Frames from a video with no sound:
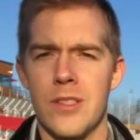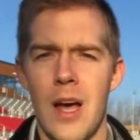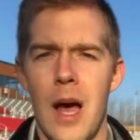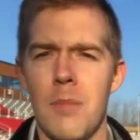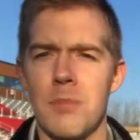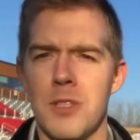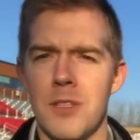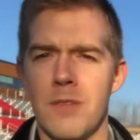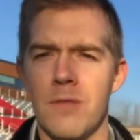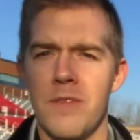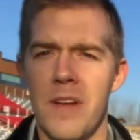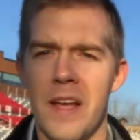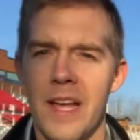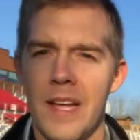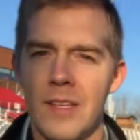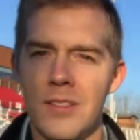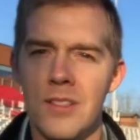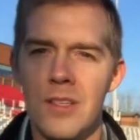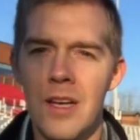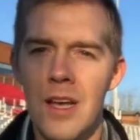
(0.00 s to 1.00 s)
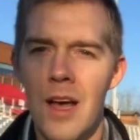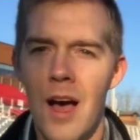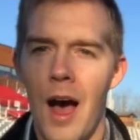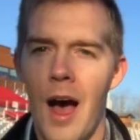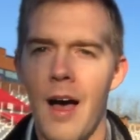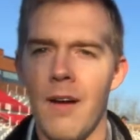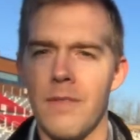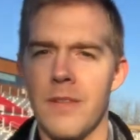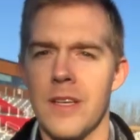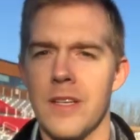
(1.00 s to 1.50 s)
Thompson fans,
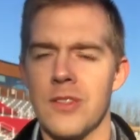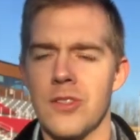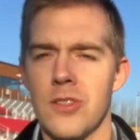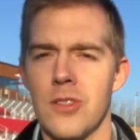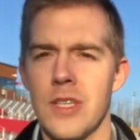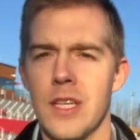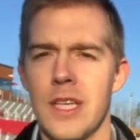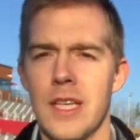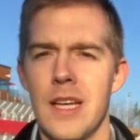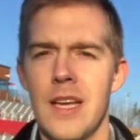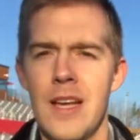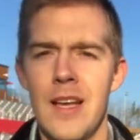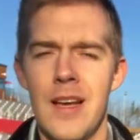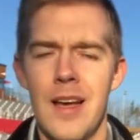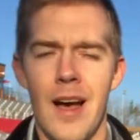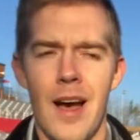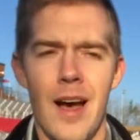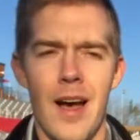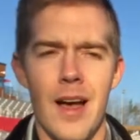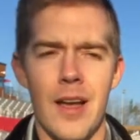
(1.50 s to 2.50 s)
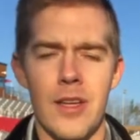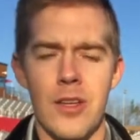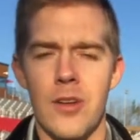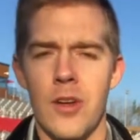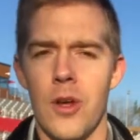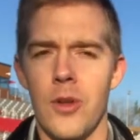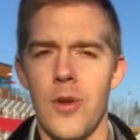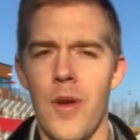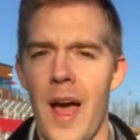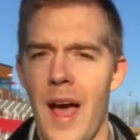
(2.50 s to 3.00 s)
obviously,
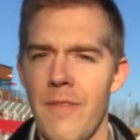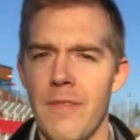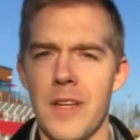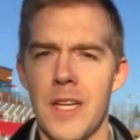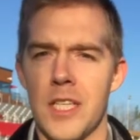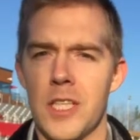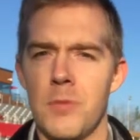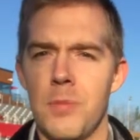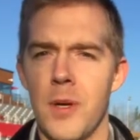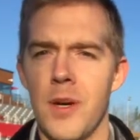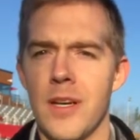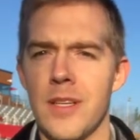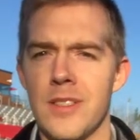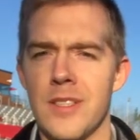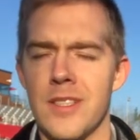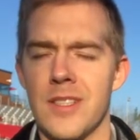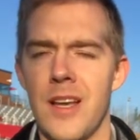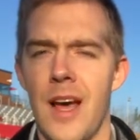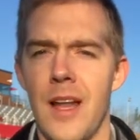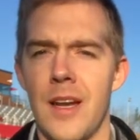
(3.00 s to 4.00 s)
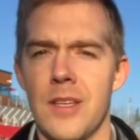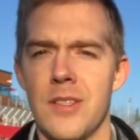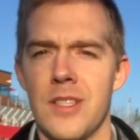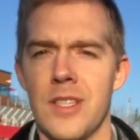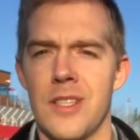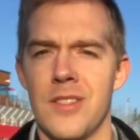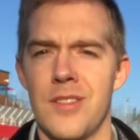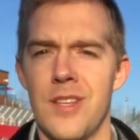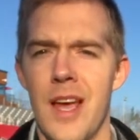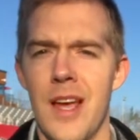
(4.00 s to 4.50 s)
you haven't experienced this kind of
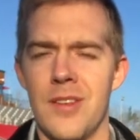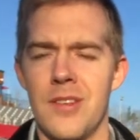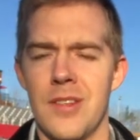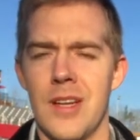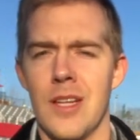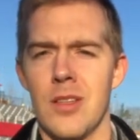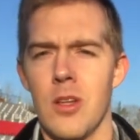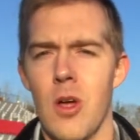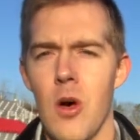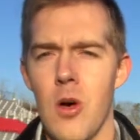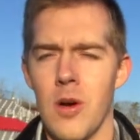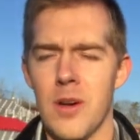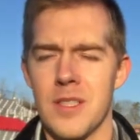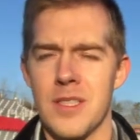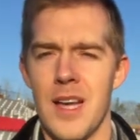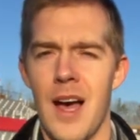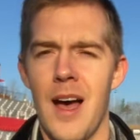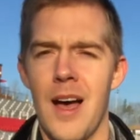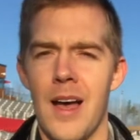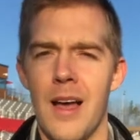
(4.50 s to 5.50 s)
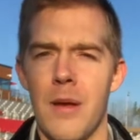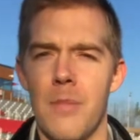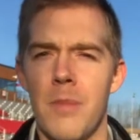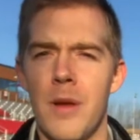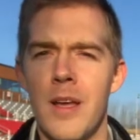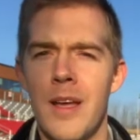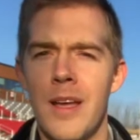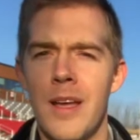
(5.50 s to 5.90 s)
success in a long time,